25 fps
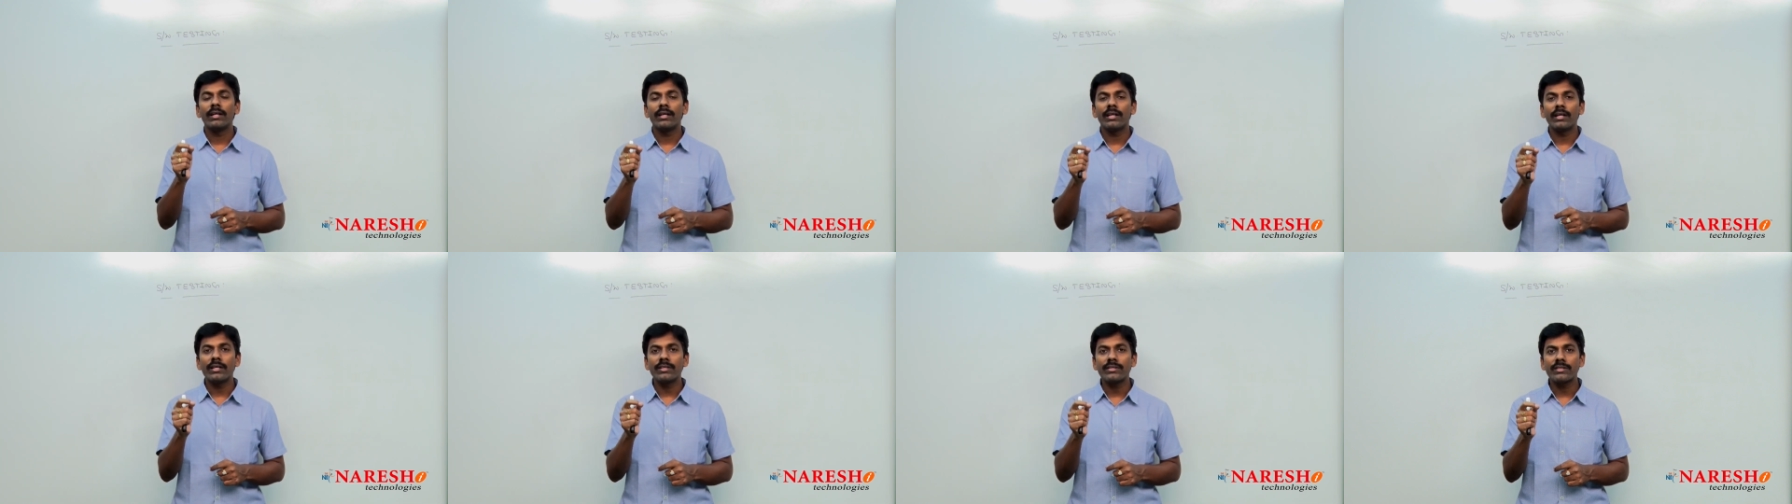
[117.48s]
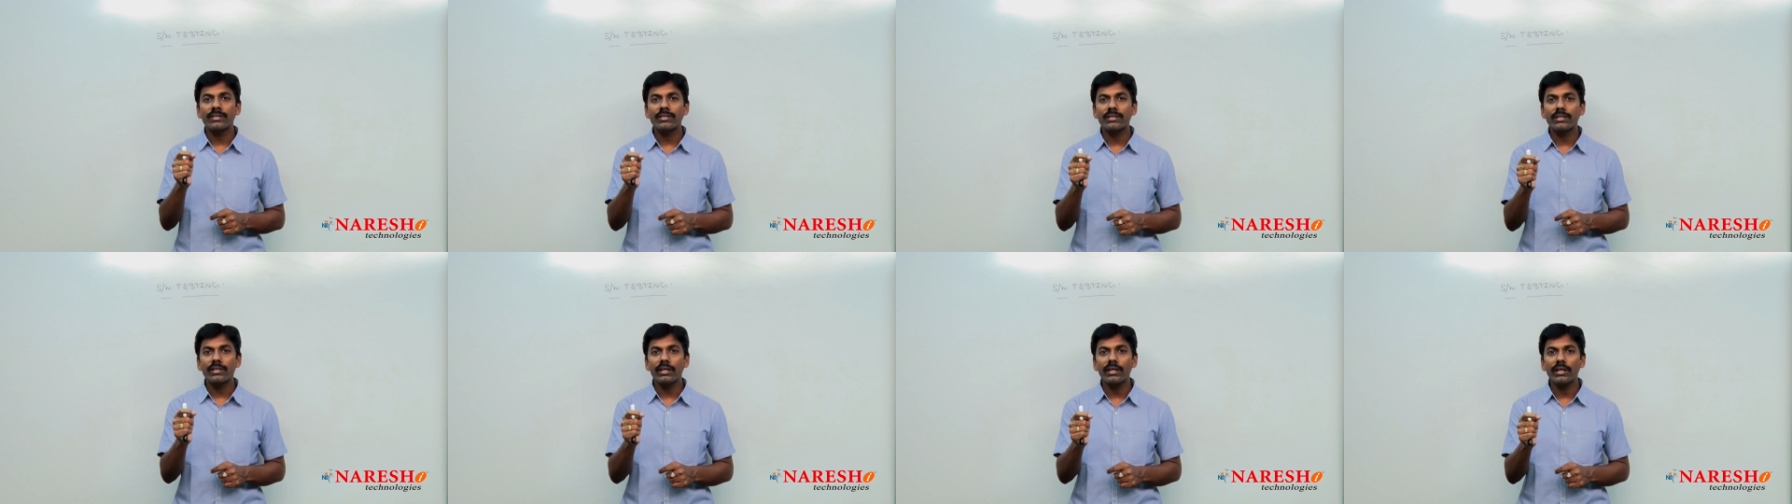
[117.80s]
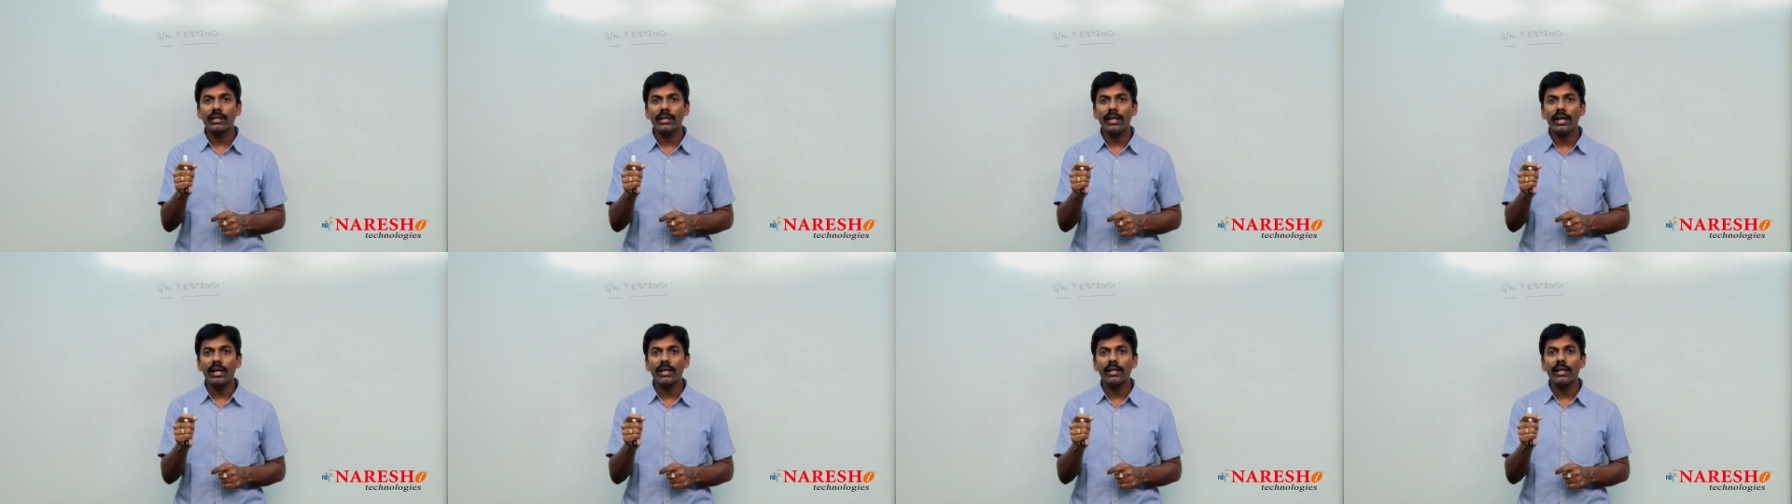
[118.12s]

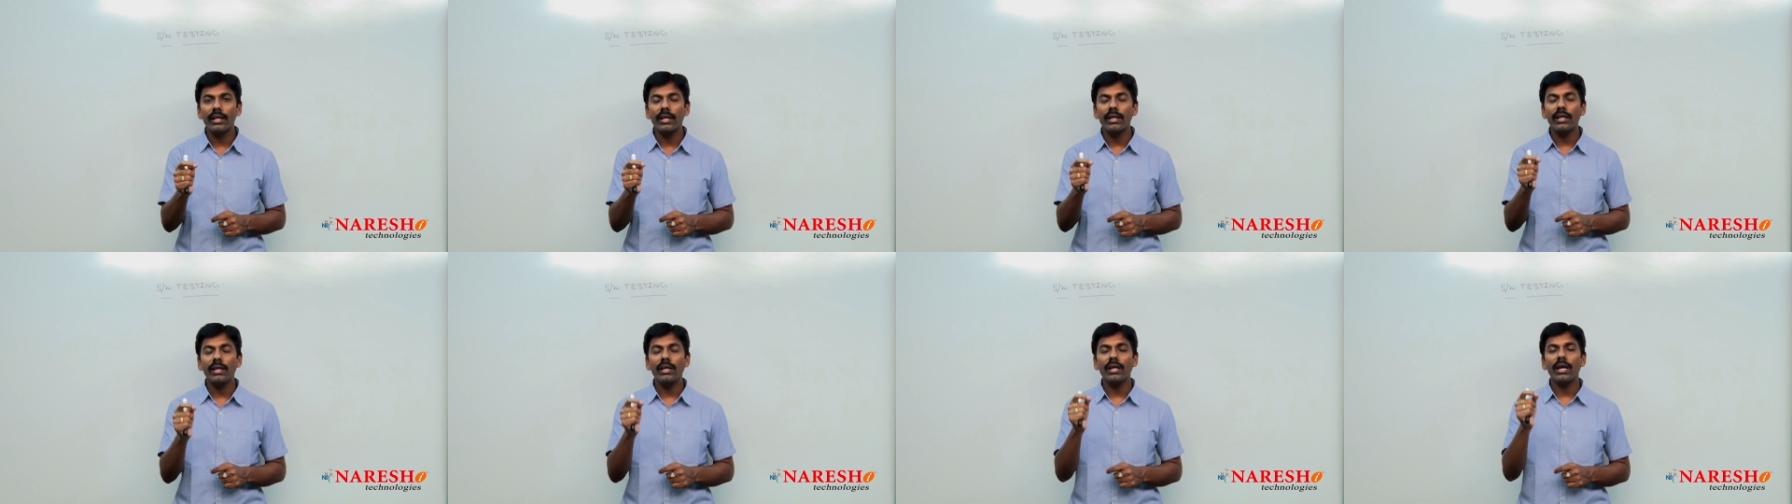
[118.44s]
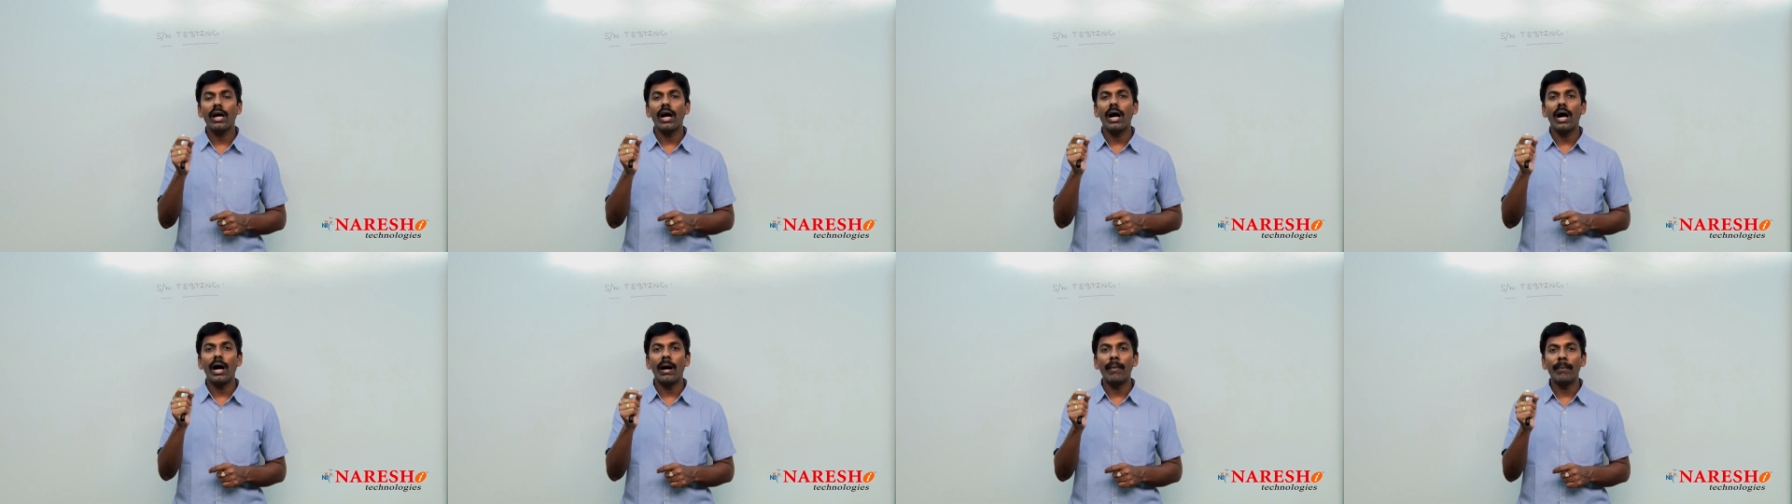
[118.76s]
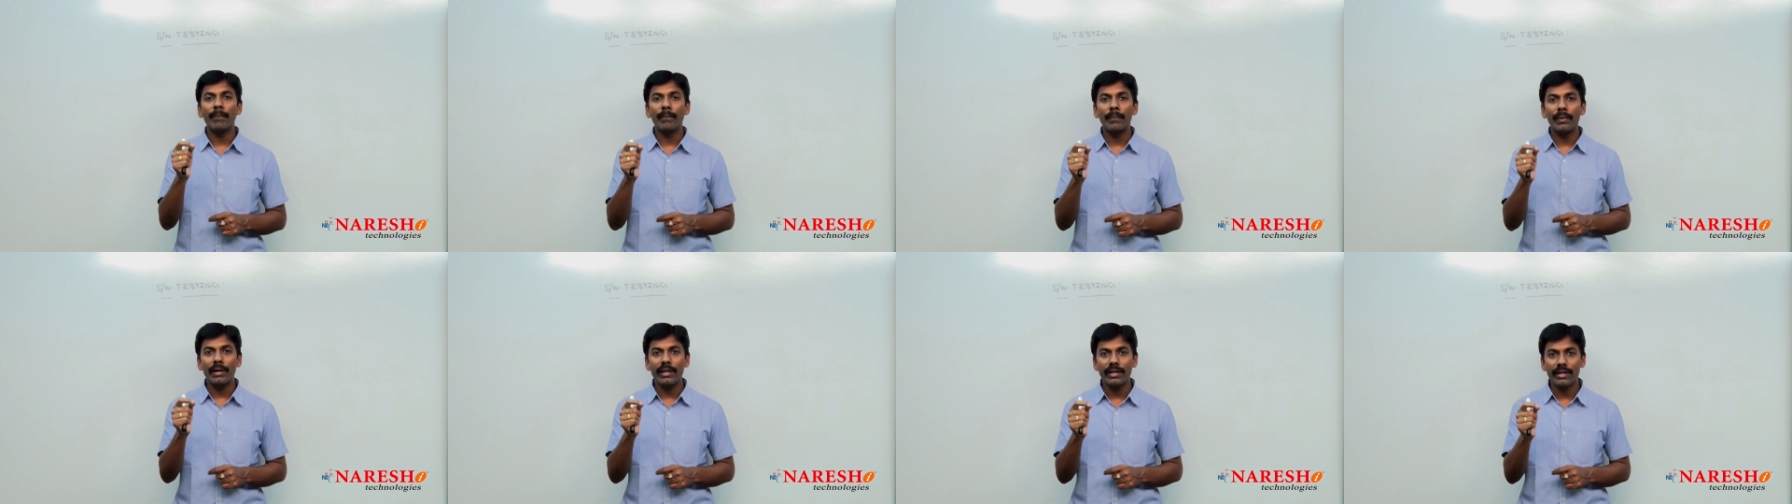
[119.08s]
testing an
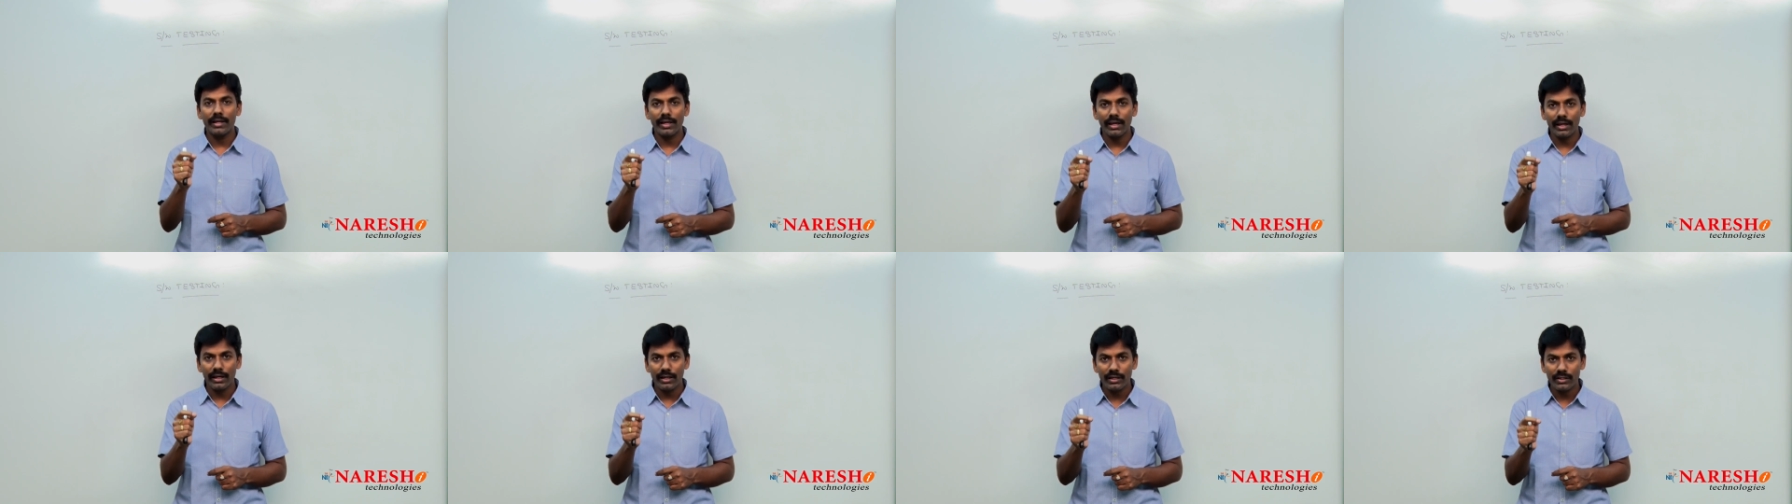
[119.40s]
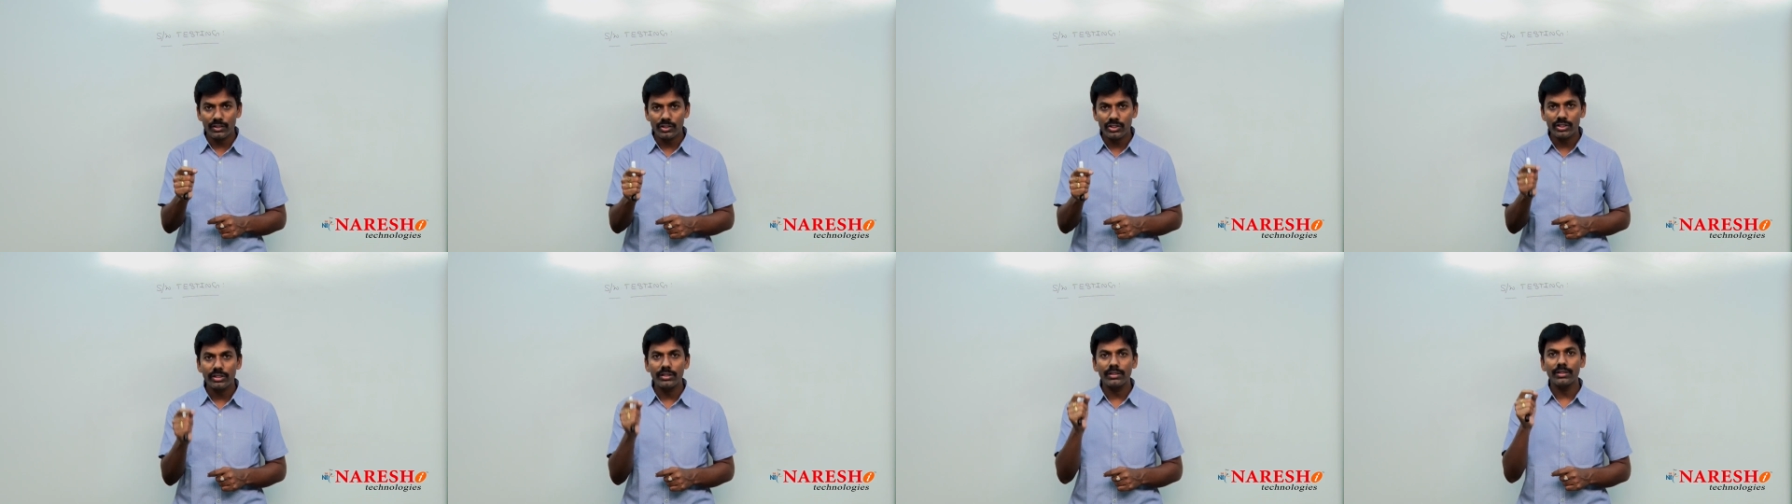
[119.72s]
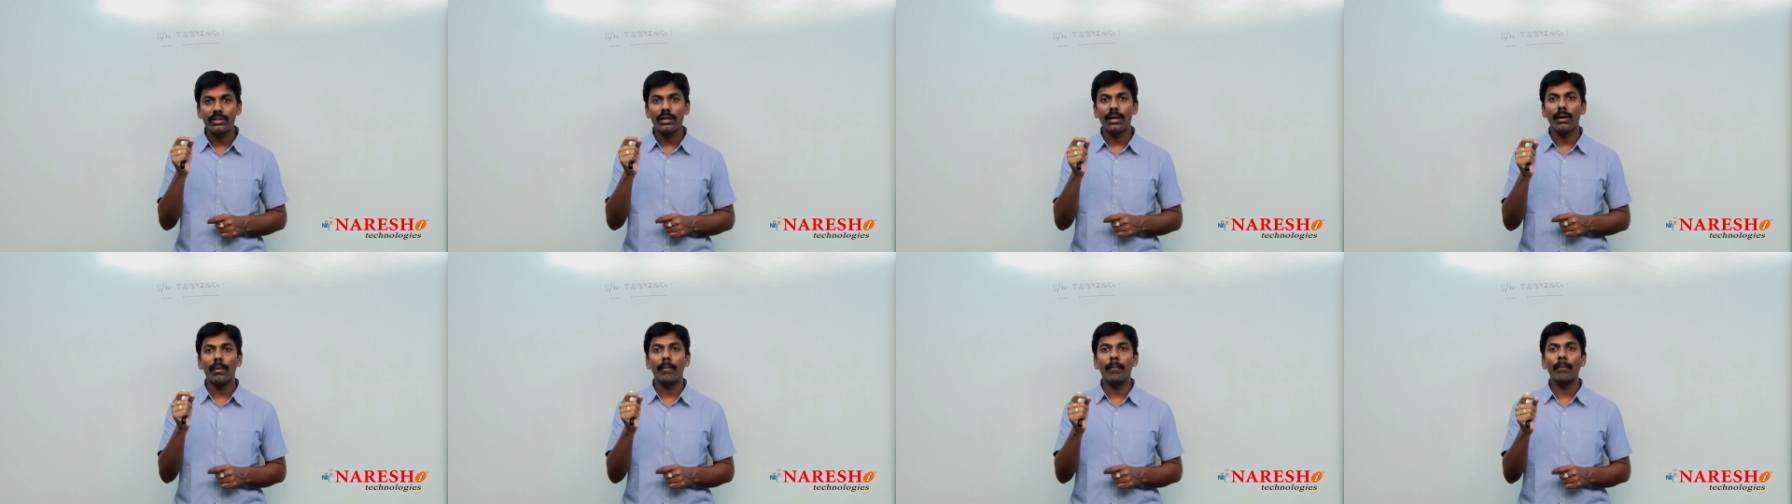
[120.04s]

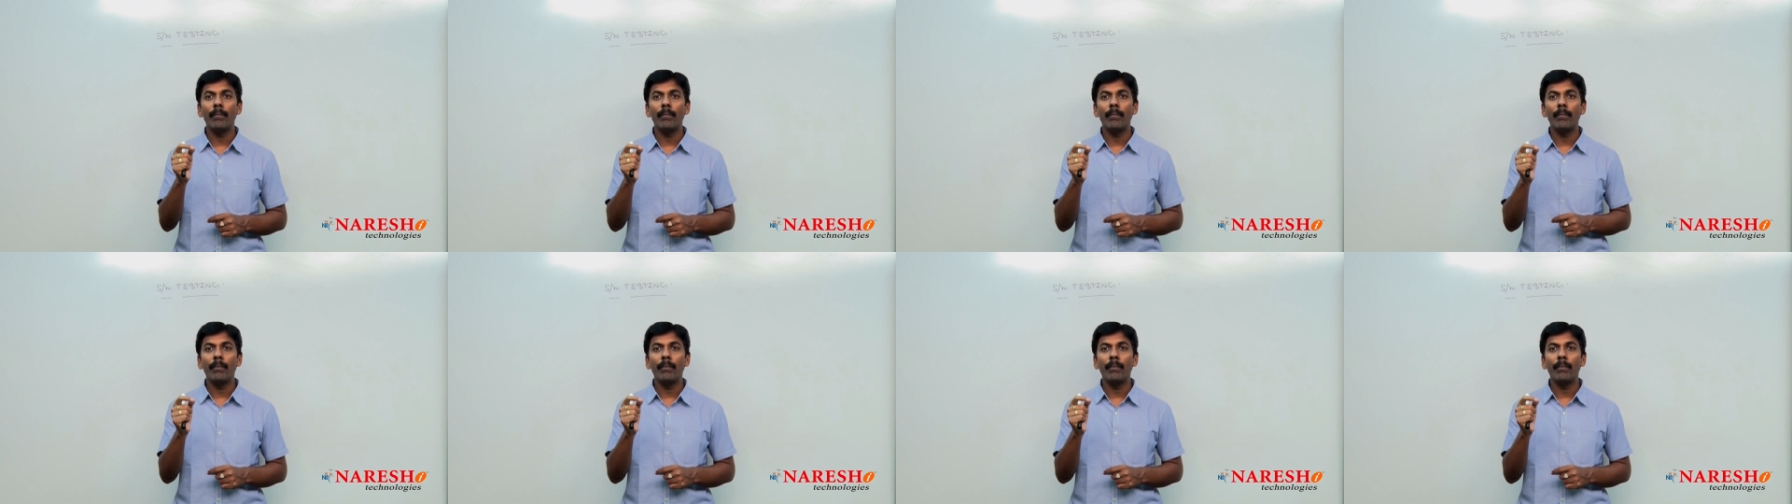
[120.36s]
application